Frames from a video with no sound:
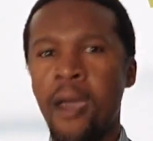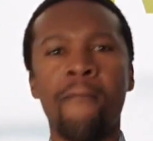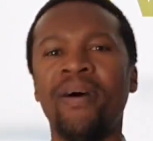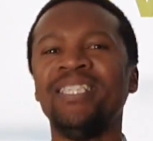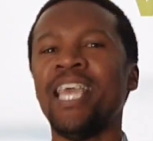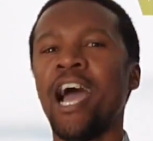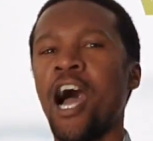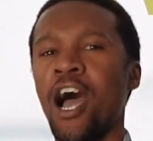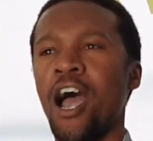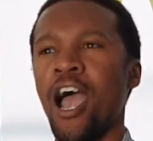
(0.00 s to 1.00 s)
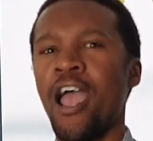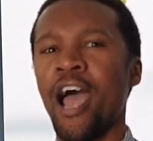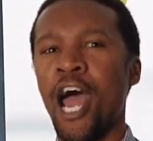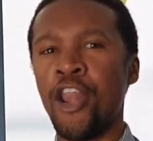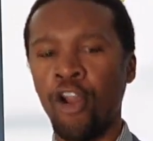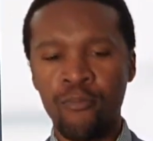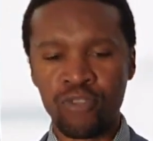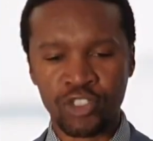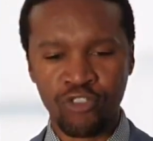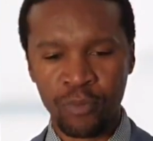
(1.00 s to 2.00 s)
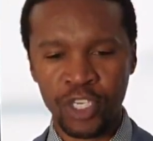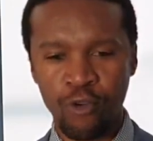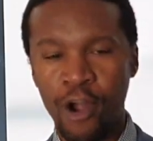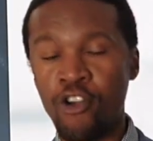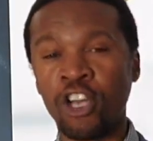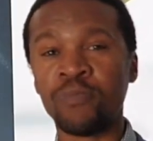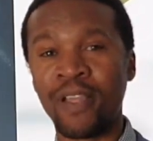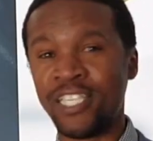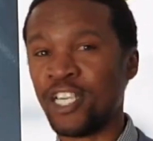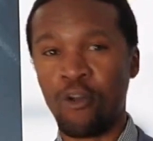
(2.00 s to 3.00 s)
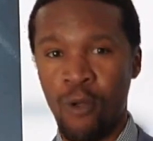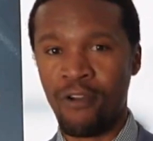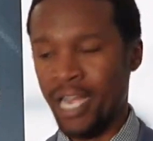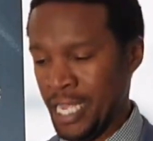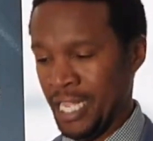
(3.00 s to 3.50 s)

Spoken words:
but they are a non-prescription or a non-spectacle wearer.